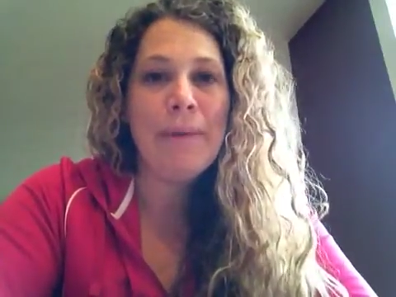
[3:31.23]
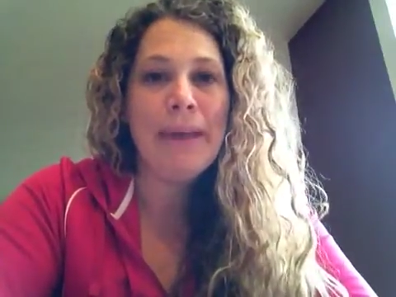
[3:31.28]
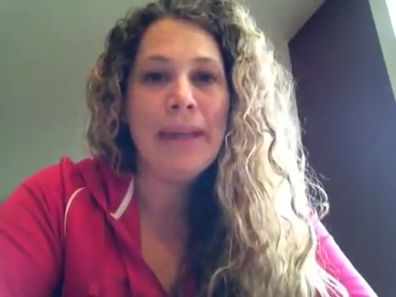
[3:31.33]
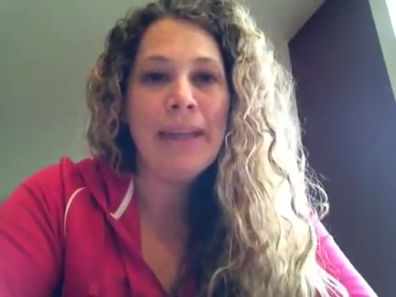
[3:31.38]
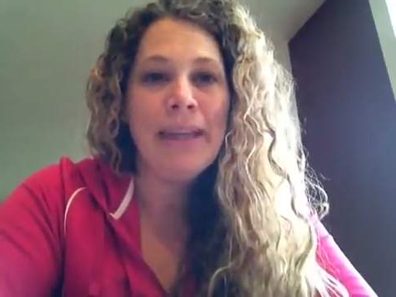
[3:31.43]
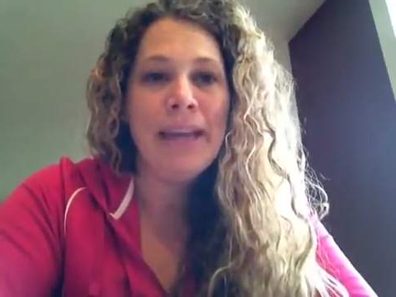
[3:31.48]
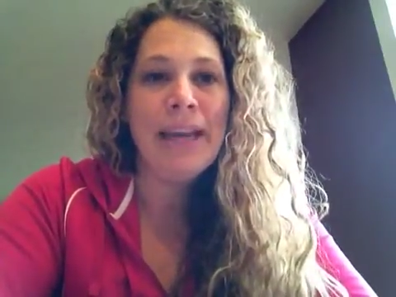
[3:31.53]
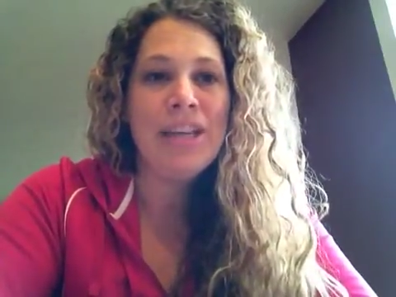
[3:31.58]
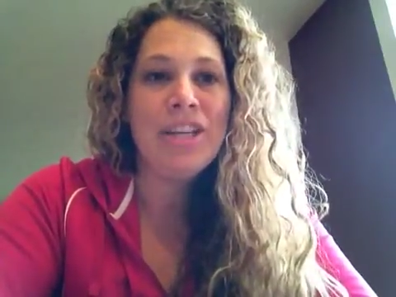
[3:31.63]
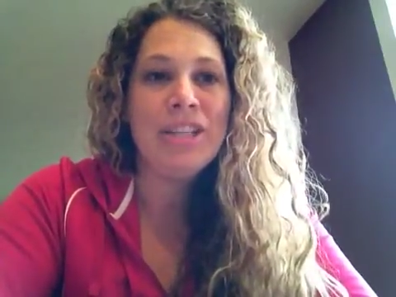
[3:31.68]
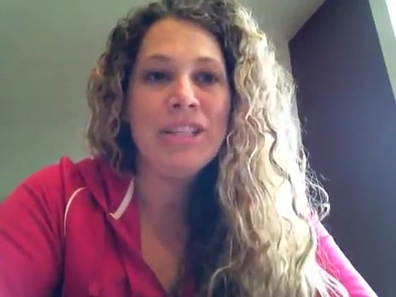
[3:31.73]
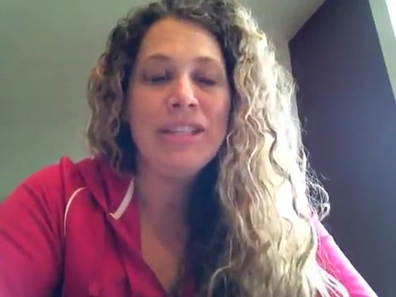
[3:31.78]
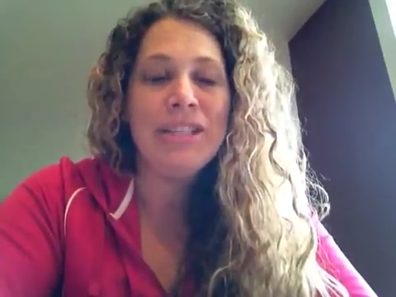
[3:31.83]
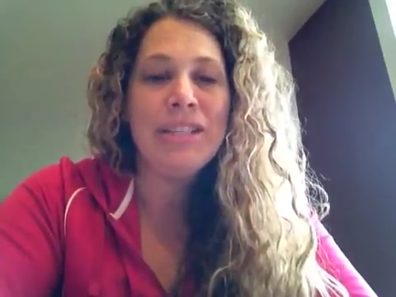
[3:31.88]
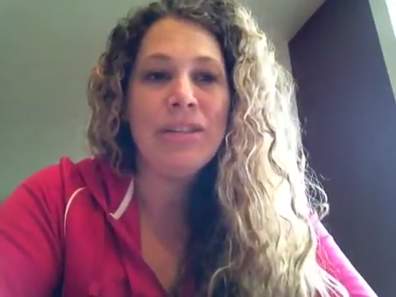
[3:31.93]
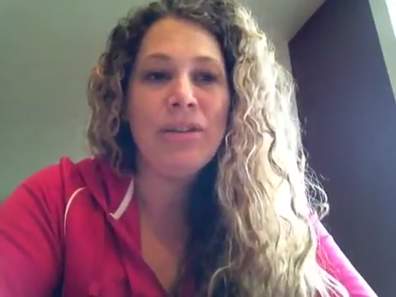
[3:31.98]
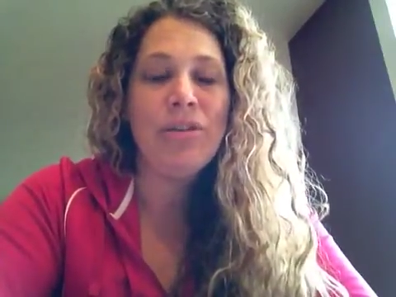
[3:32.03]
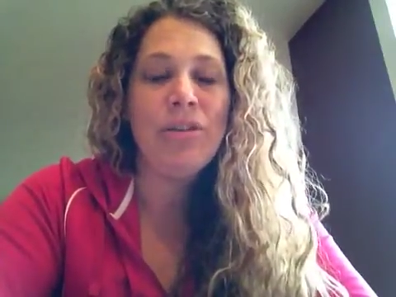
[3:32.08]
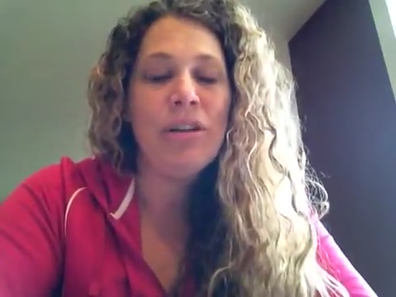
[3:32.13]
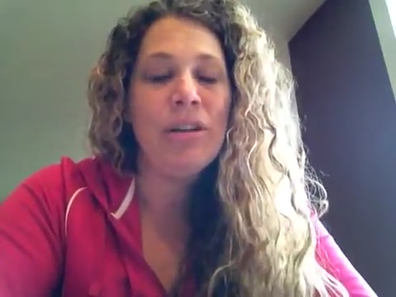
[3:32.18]
And I
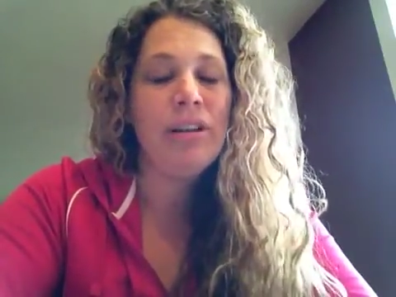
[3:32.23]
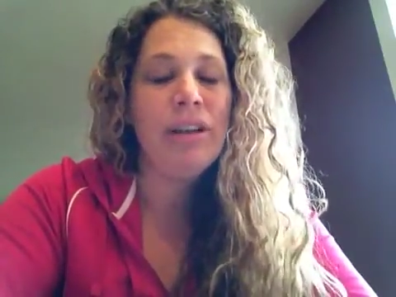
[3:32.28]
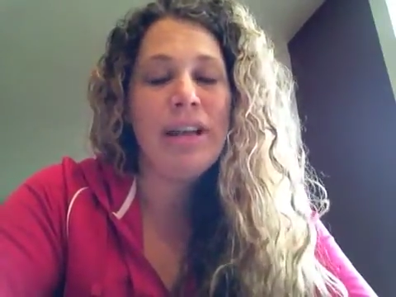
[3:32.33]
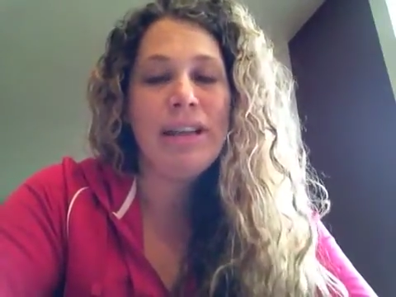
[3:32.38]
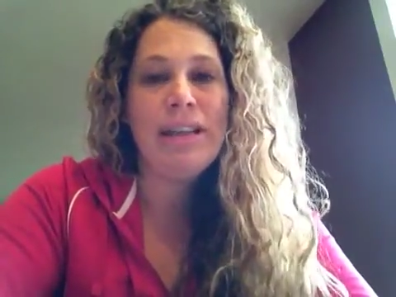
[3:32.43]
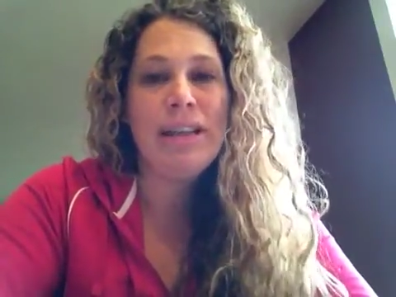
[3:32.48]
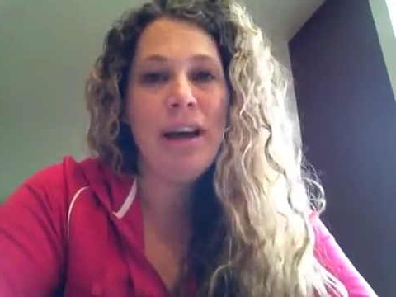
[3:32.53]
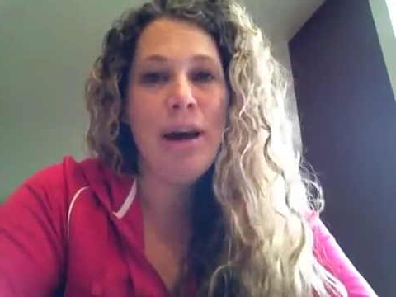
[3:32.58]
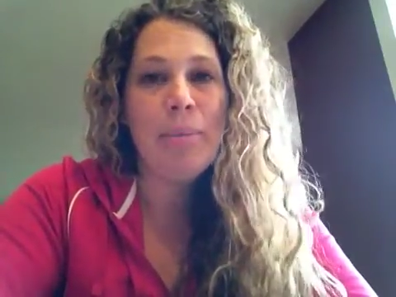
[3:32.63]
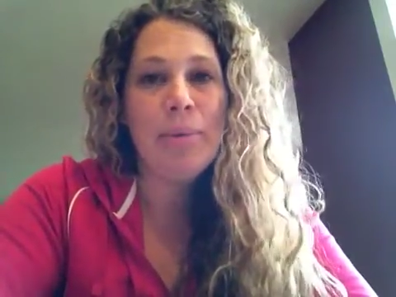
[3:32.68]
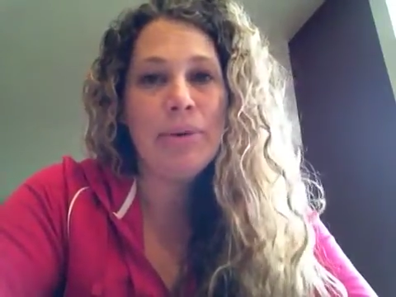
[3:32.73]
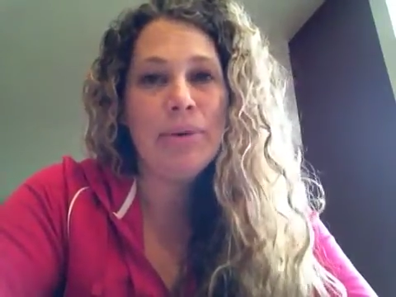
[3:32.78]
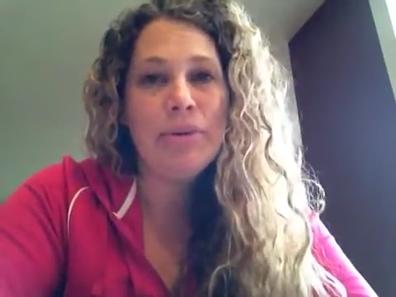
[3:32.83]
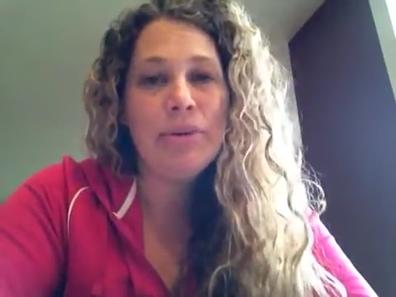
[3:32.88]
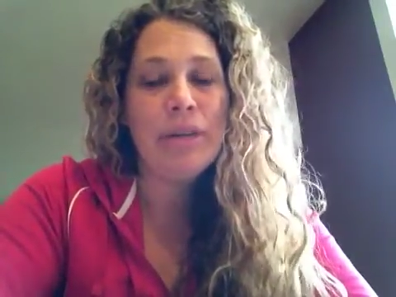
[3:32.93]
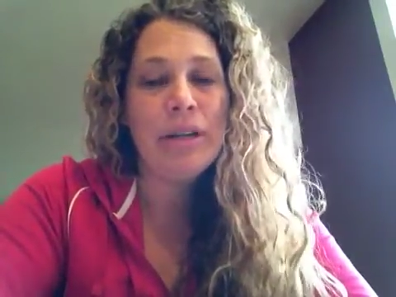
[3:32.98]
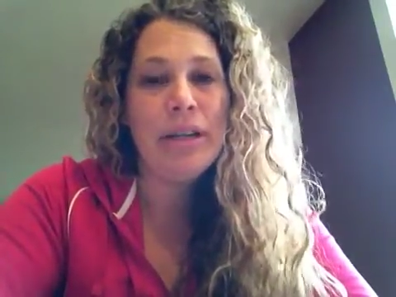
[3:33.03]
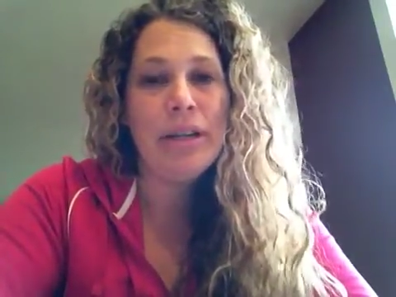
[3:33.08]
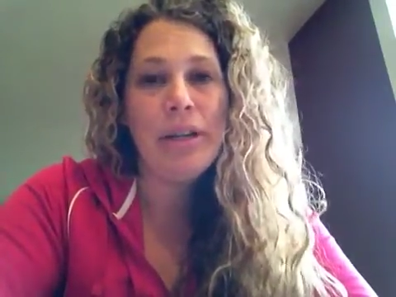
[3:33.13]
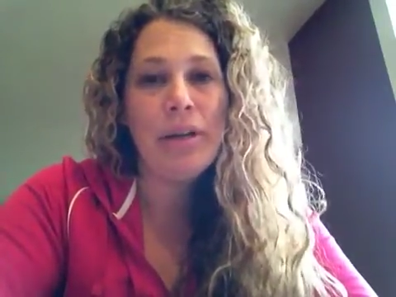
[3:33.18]
just couldn't let the
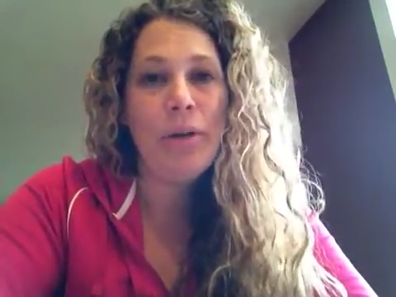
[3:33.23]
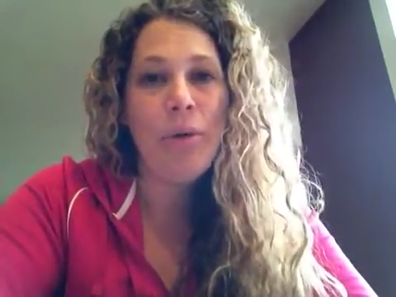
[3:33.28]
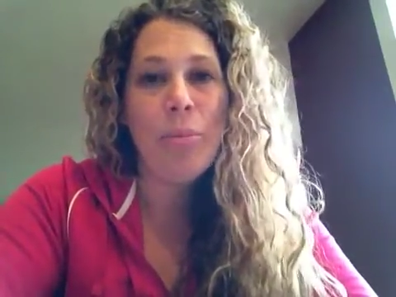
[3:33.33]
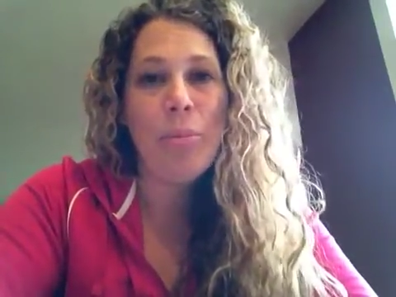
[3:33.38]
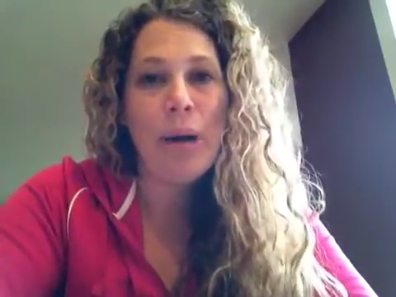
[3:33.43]
opportunity go